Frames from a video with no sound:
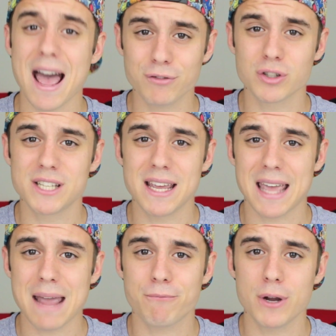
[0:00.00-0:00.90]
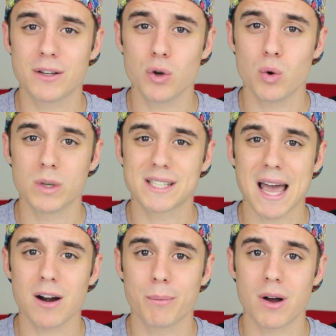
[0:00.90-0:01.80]
after seeing Game Freak do it with
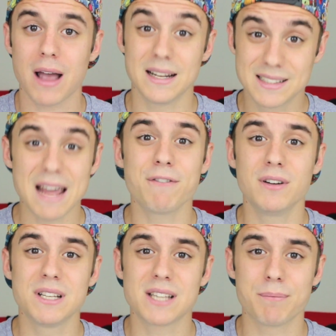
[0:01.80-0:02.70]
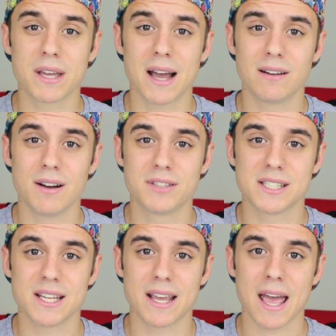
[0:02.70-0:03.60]
Scatterbug, it's definitely something I'd love to
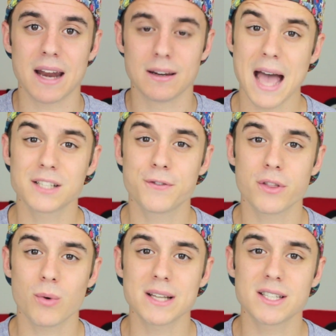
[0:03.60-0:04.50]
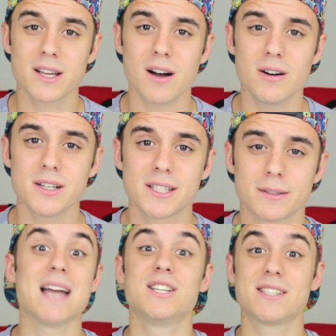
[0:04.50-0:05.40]
see again. As for the rest of the colors,
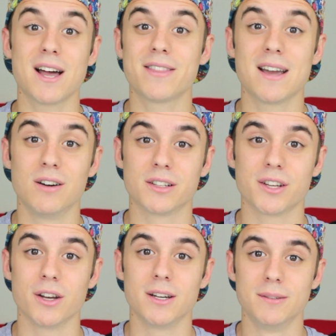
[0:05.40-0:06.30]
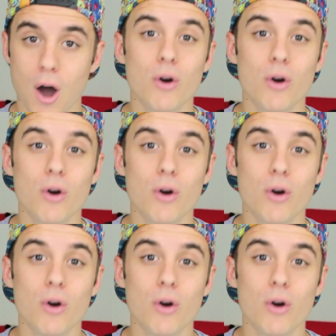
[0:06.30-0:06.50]
I just thought they looked good.